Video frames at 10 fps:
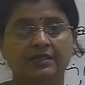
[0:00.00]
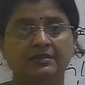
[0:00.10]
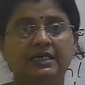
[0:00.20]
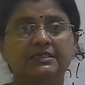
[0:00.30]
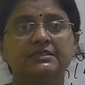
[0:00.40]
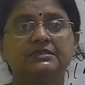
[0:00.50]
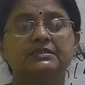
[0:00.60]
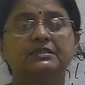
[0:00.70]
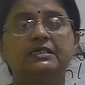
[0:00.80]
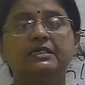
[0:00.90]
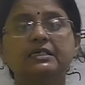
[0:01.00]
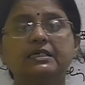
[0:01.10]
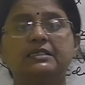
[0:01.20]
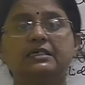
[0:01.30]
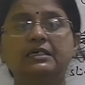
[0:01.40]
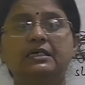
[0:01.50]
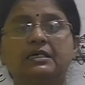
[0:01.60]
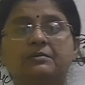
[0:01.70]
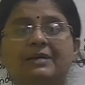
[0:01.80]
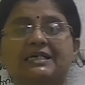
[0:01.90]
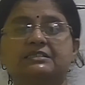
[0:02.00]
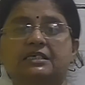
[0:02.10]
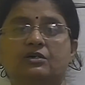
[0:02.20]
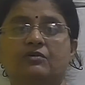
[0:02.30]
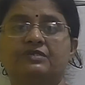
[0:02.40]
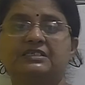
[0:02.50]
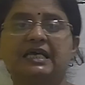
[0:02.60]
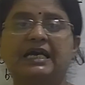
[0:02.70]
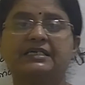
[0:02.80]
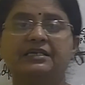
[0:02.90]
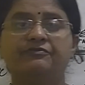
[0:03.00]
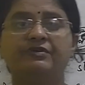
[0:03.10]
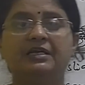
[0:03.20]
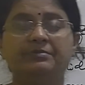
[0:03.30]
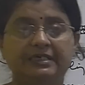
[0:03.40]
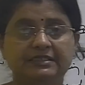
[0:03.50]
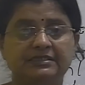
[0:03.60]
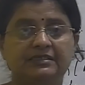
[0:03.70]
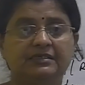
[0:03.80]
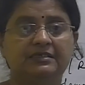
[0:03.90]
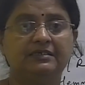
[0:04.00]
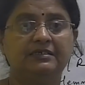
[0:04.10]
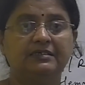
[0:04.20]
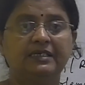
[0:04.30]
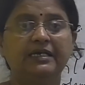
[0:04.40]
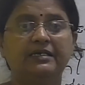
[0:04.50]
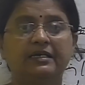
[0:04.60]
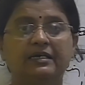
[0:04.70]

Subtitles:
That is resulting in the masking of these actin filaments, right?